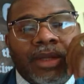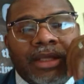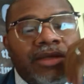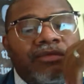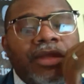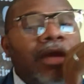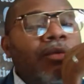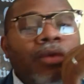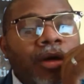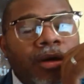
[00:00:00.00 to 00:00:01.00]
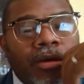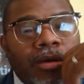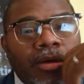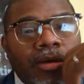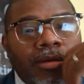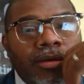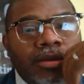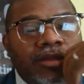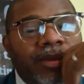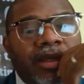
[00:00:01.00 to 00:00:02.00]
as if they were.
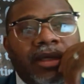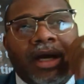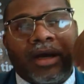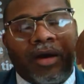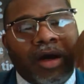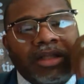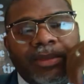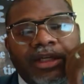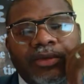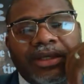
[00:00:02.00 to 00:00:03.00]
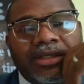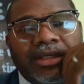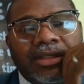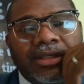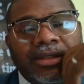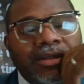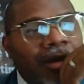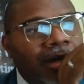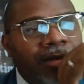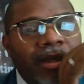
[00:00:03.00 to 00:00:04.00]
Speak God, call them into existence,
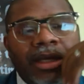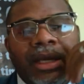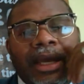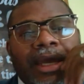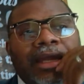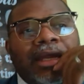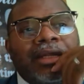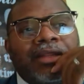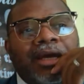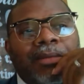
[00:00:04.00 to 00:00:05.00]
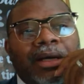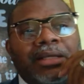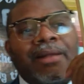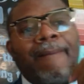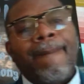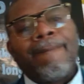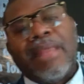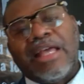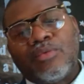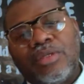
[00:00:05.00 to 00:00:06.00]
call them. And, and the thing about it,
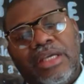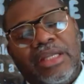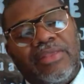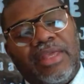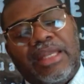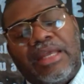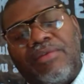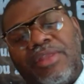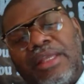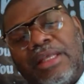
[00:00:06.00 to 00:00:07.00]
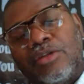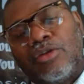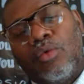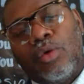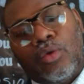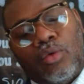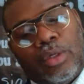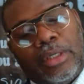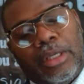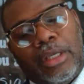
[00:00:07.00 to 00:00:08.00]
that's what's anything and everything that's going
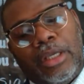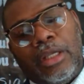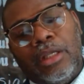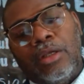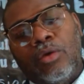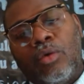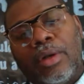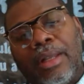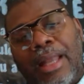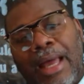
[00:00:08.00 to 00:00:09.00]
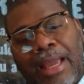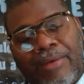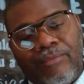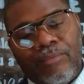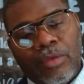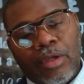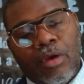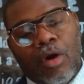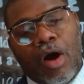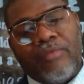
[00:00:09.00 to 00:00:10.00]
on in your life.
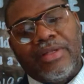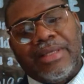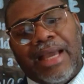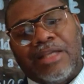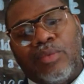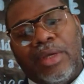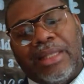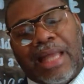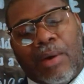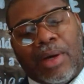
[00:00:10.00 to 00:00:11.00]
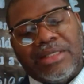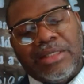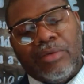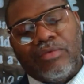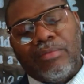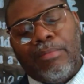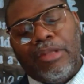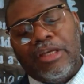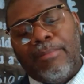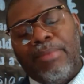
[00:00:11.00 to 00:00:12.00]
Oftentimes, we allow ourselves
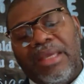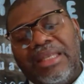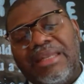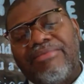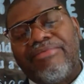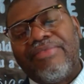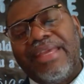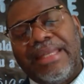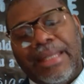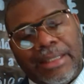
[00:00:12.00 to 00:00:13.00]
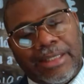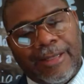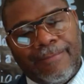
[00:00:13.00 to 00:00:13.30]
to be defeated